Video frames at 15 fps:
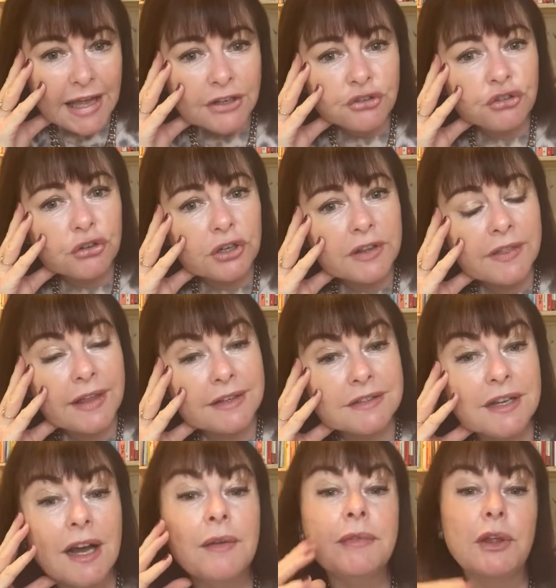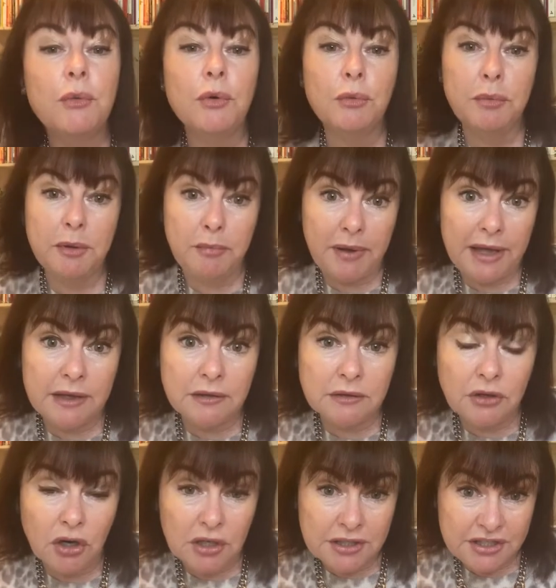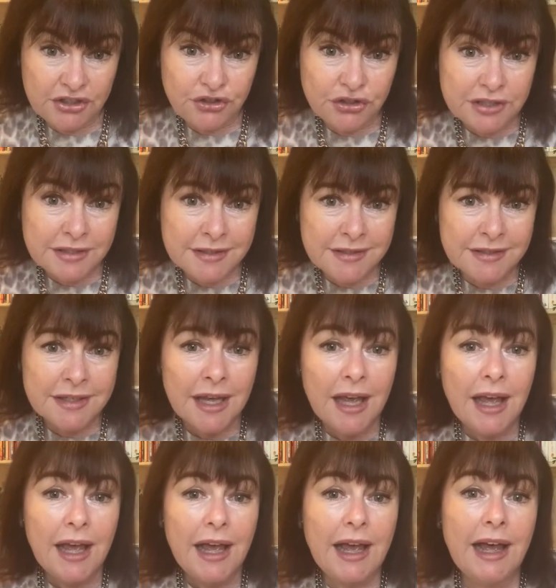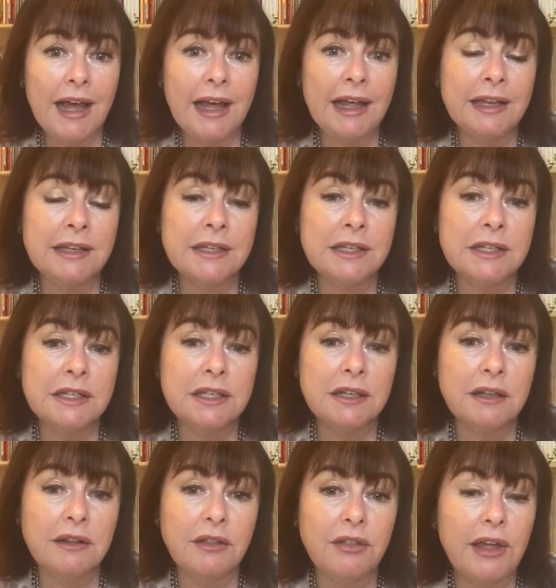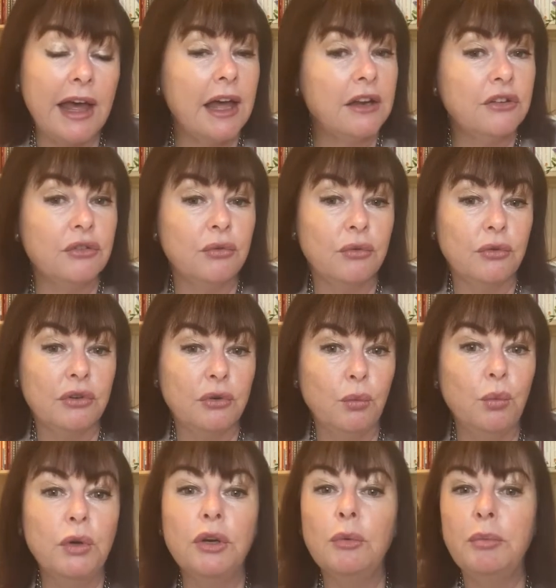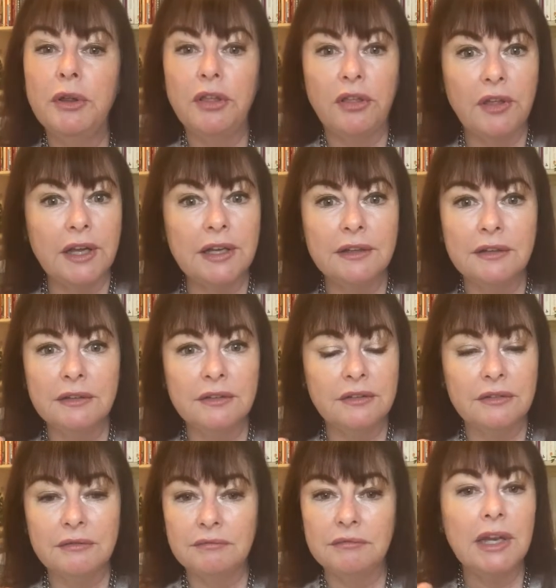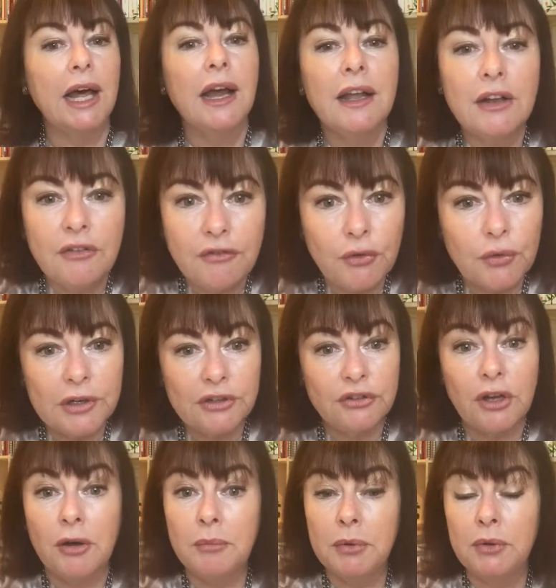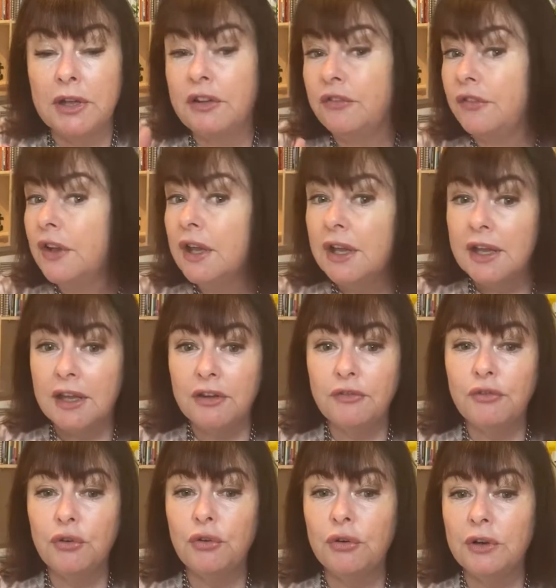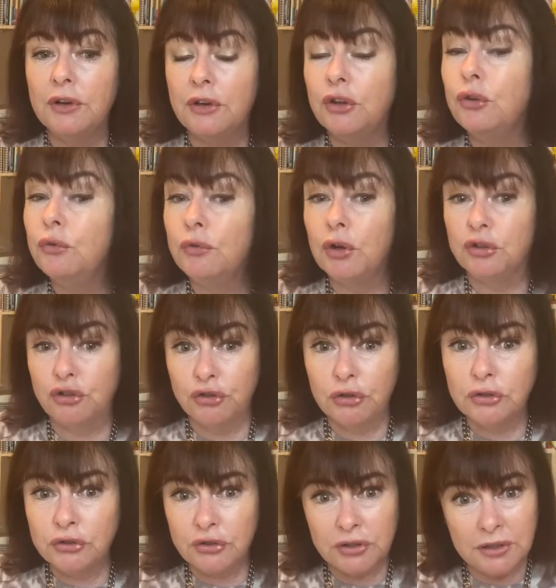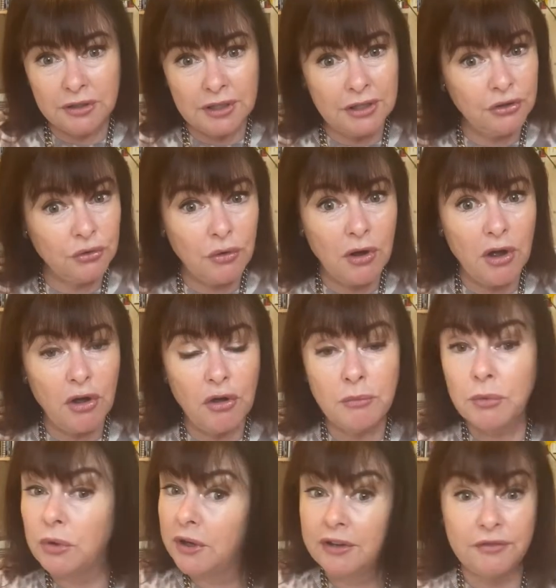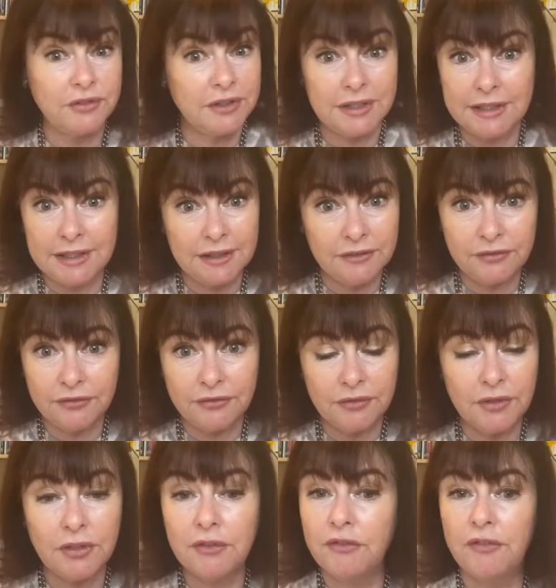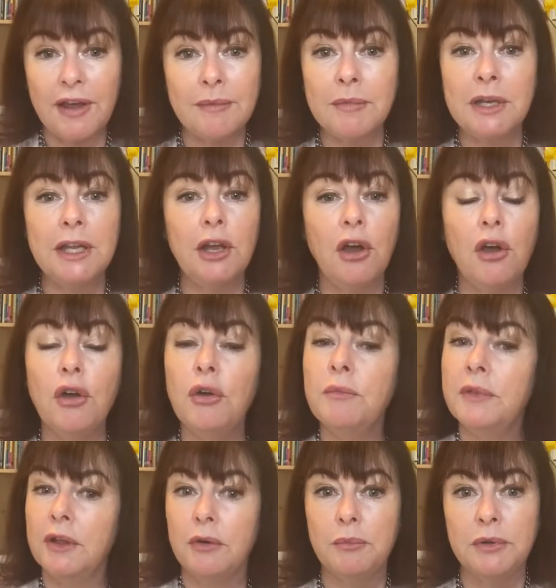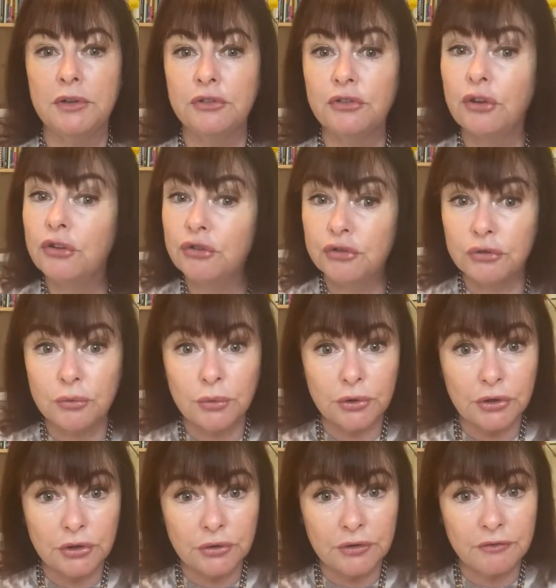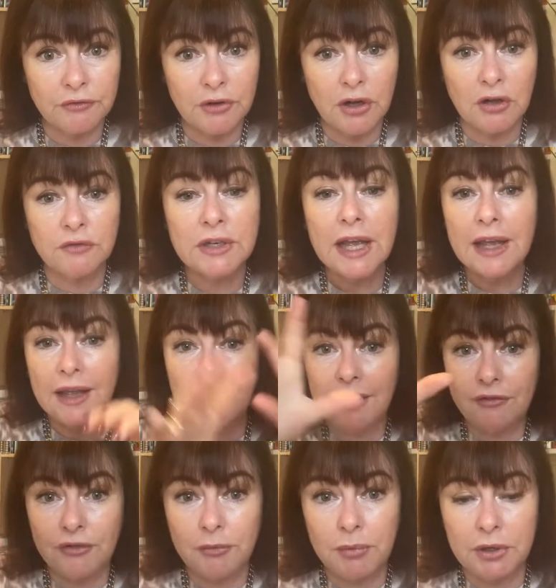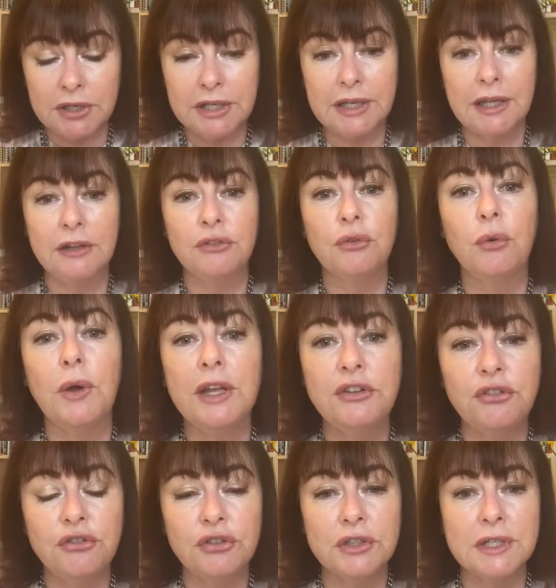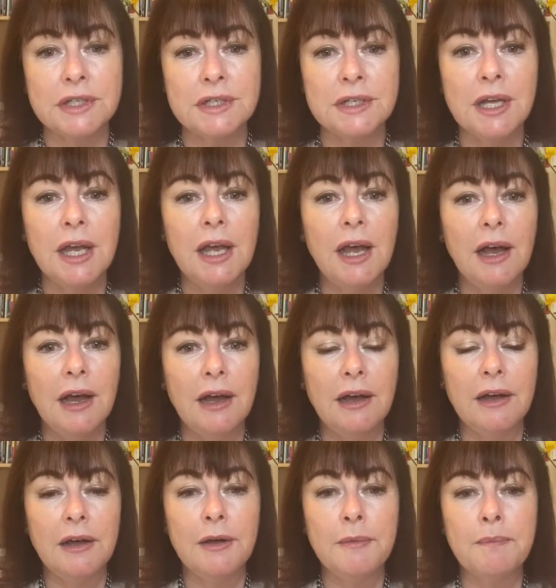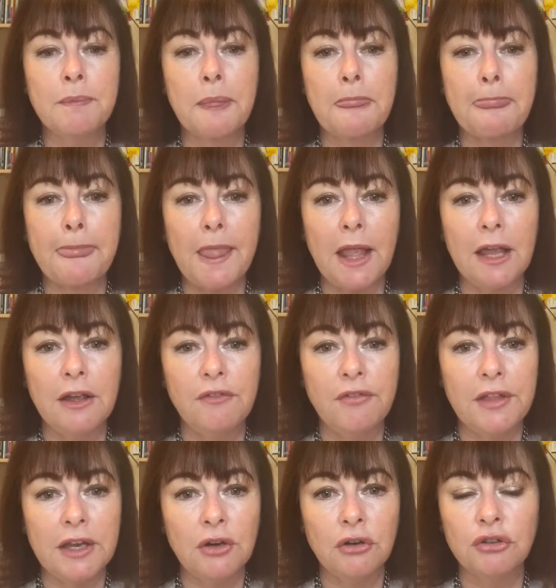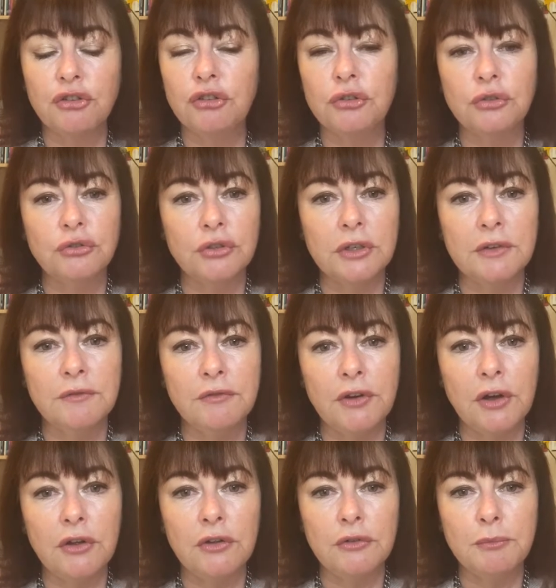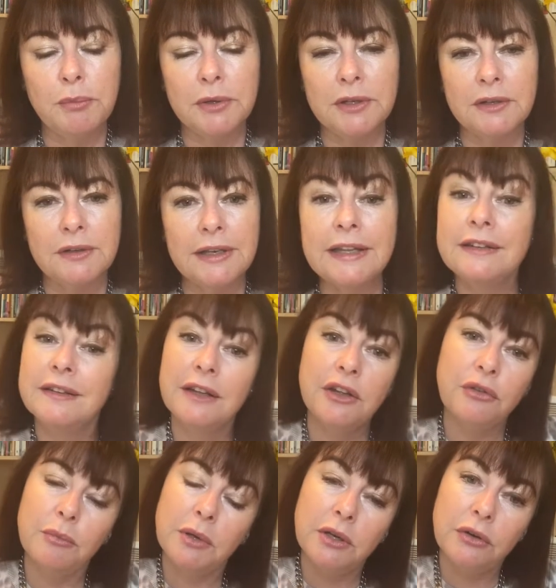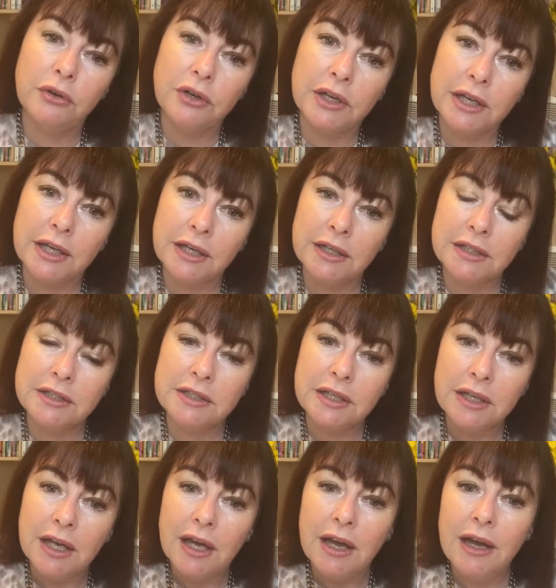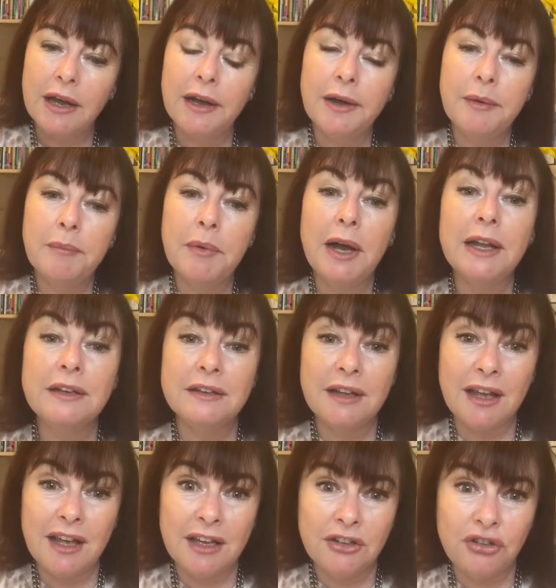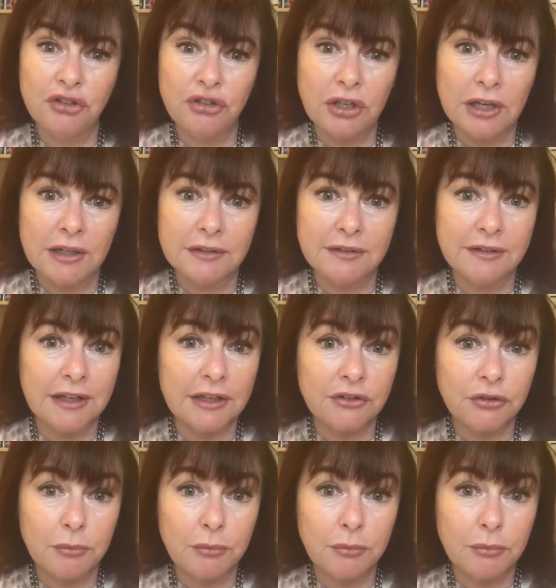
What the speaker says: during that time, there will be bail conditions, And that will be things like, for example, if you've got children in your home, you'll have to leave the family home. There'll be a social worker involved. Everybody gets questioned. If they're not children involved, but let's say you've been looking at underage child sex